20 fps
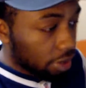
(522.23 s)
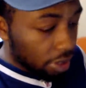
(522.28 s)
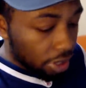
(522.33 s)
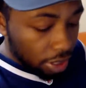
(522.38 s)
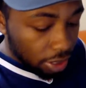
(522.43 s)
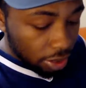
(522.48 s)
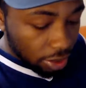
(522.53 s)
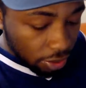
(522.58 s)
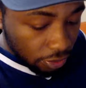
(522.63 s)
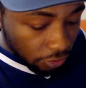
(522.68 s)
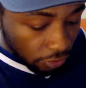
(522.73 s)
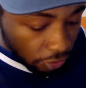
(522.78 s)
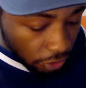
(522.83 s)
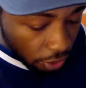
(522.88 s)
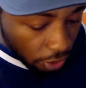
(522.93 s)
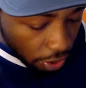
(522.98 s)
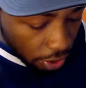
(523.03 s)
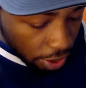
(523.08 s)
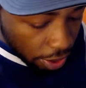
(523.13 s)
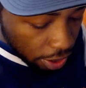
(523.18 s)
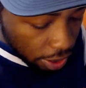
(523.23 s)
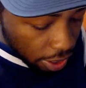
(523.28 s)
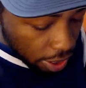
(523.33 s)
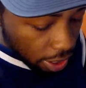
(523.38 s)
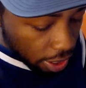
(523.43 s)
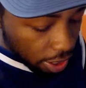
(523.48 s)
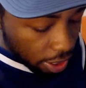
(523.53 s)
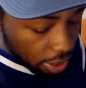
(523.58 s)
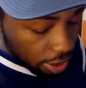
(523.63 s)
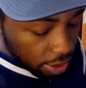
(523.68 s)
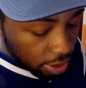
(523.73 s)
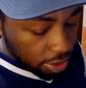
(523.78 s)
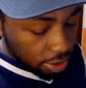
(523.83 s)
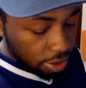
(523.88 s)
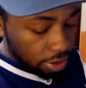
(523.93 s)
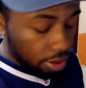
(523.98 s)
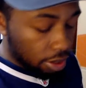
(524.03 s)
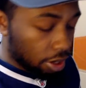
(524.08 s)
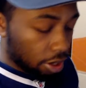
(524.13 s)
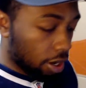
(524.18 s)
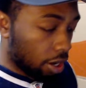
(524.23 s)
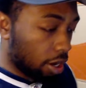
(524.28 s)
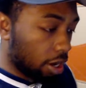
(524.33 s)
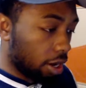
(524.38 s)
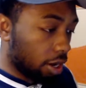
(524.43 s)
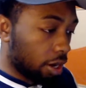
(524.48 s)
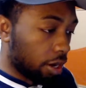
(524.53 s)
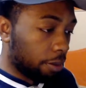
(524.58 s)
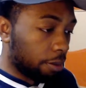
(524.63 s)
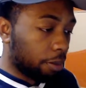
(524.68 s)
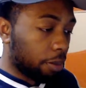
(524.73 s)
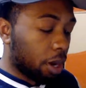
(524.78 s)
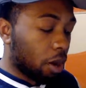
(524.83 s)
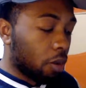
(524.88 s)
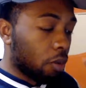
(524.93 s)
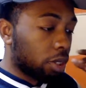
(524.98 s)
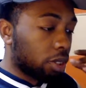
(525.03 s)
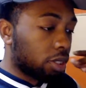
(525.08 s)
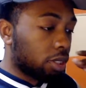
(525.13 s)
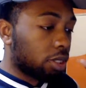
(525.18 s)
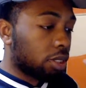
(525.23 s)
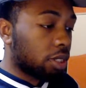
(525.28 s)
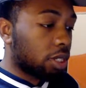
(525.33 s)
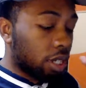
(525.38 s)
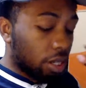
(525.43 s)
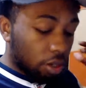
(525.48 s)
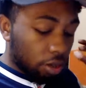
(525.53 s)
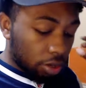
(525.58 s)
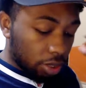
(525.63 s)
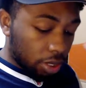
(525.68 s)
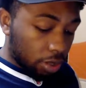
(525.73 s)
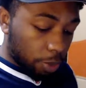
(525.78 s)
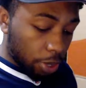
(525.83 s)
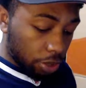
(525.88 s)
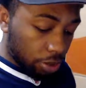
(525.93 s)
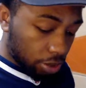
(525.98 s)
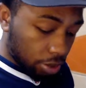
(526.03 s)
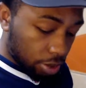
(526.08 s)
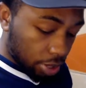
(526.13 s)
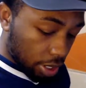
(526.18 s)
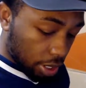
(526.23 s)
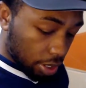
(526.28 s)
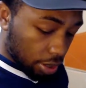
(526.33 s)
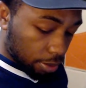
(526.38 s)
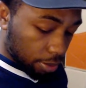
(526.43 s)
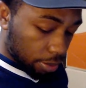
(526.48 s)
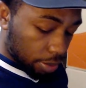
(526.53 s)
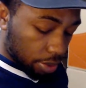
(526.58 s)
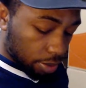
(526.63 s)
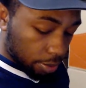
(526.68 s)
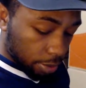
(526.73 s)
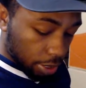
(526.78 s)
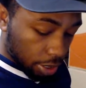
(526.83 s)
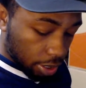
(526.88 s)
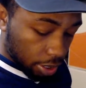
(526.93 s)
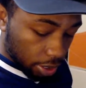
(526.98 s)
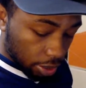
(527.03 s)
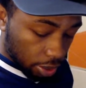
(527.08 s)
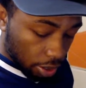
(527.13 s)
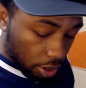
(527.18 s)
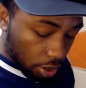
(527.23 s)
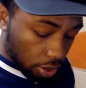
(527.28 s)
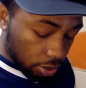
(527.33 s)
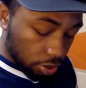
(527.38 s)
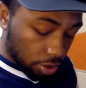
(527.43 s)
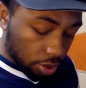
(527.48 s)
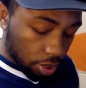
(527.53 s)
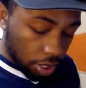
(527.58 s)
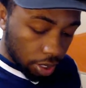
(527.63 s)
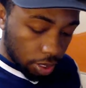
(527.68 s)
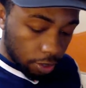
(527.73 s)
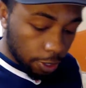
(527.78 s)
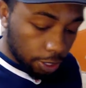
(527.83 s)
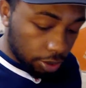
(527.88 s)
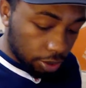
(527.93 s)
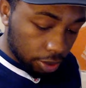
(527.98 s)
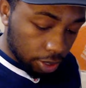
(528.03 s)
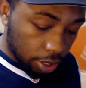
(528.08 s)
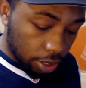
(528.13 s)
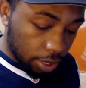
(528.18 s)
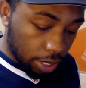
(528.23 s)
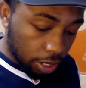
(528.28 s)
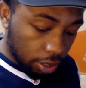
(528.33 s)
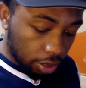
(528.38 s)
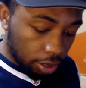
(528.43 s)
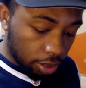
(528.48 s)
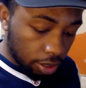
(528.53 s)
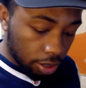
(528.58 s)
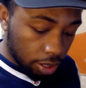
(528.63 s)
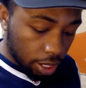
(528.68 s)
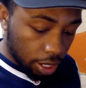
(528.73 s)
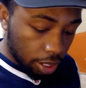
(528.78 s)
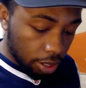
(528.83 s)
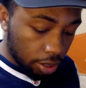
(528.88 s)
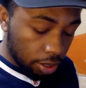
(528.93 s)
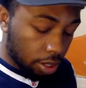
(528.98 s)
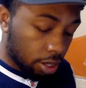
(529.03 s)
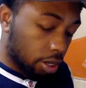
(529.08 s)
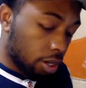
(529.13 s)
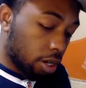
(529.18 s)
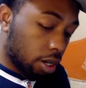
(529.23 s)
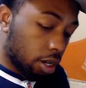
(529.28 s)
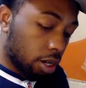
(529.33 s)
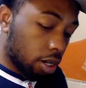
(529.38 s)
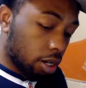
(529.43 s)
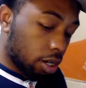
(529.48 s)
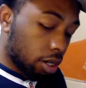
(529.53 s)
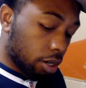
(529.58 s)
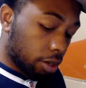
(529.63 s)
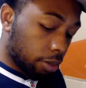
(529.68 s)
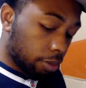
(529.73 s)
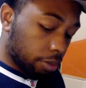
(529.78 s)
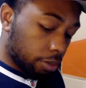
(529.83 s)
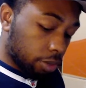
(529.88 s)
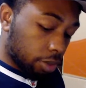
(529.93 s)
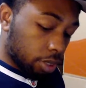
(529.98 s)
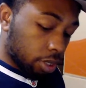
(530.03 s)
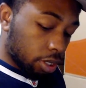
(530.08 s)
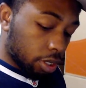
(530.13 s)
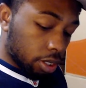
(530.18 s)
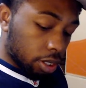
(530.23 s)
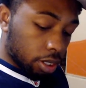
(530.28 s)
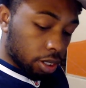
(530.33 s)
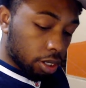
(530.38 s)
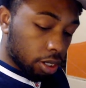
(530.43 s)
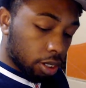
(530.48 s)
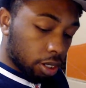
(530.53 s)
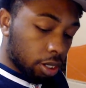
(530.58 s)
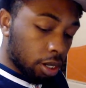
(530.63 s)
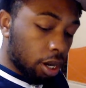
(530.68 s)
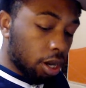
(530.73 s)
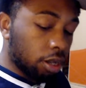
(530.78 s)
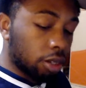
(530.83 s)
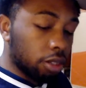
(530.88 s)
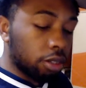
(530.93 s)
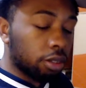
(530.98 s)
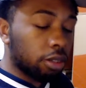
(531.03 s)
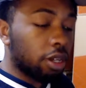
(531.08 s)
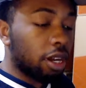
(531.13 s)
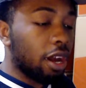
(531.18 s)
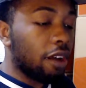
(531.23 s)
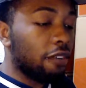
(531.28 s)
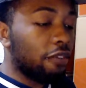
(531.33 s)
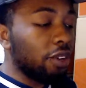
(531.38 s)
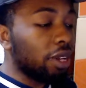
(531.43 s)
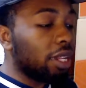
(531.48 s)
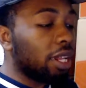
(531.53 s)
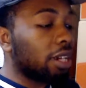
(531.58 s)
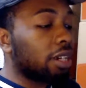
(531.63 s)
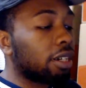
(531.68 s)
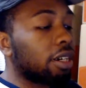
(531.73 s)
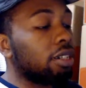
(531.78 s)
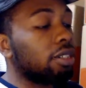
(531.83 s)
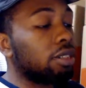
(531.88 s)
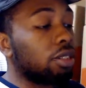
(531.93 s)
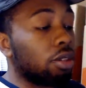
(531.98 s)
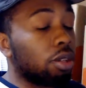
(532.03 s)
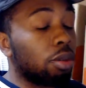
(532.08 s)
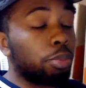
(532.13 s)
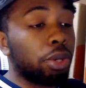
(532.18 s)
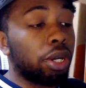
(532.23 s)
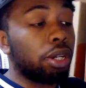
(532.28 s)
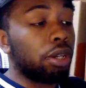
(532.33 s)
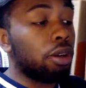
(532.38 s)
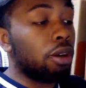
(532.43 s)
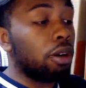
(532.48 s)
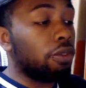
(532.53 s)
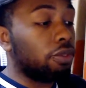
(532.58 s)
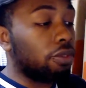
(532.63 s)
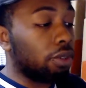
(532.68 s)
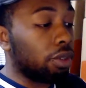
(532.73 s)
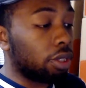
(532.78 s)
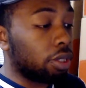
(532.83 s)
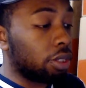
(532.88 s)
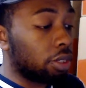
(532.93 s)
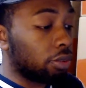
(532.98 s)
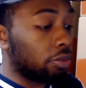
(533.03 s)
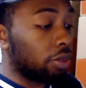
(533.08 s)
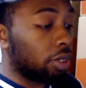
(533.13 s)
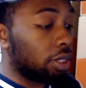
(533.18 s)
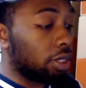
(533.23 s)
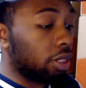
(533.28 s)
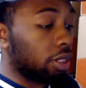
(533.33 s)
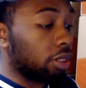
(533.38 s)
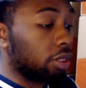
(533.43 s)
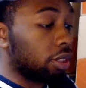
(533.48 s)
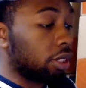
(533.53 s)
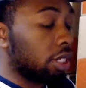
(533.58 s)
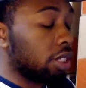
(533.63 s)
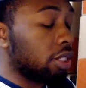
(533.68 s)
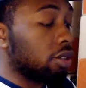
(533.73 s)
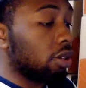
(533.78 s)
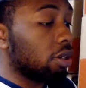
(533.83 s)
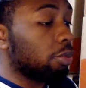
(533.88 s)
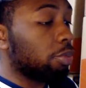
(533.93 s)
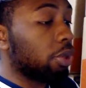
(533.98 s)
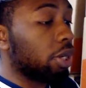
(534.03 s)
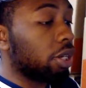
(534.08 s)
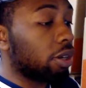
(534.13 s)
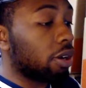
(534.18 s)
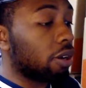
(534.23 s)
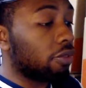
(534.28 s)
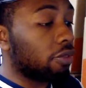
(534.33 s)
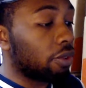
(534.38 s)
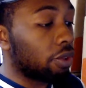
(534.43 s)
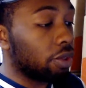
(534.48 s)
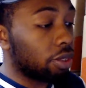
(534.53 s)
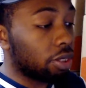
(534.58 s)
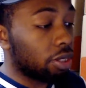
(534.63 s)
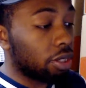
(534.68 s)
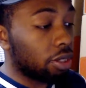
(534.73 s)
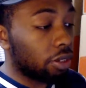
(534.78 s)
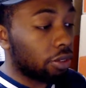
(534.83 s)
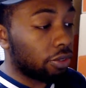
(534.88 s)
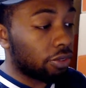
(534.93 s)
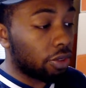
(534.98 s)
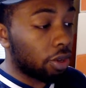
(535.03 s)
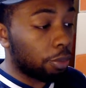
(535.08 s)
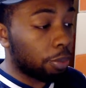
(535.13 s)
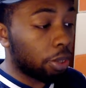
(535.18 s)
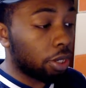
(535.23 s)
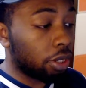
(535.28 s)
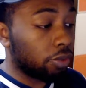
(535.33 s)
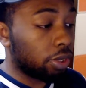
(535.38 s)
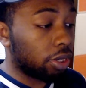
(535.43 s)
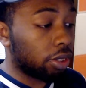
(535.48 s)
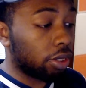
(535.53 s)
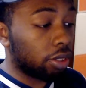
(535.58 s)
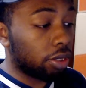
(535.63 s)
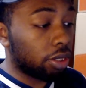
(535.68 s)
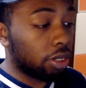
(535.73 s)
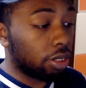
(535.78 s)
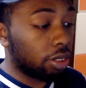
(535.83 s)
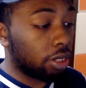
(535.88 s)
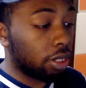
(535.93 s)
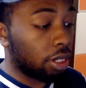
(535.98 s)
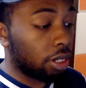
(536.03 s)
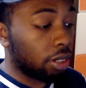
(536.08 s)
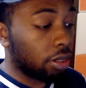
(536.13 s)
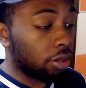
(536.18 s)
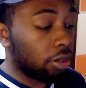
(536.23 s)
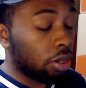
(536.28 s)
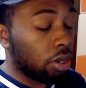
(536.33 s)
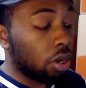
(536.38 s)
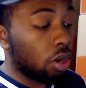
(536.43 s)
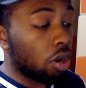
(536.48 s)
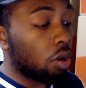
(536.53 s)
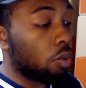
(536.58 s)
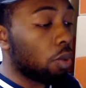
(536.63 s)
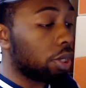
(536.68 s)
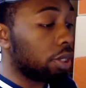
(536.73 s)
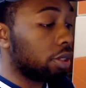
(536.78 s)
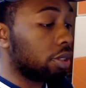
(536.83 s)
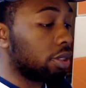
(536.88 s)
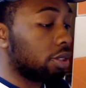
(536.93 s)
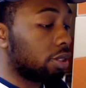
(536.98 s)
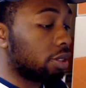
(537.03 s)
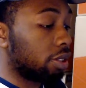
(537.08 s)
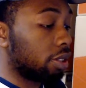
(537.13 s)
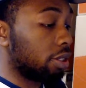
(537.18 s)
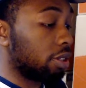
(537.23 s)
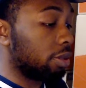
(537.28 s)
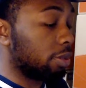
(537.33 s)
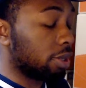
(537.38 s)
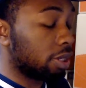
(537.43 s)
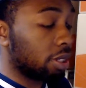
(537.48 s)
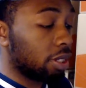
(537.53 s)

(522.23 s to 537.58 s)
as far as I wanted to get on special teams, because I also think special teams had a good day. Gunner, I feel like Gunner's going to break off for a good run. He's going to break off for a punt return touchdown on one of these teams.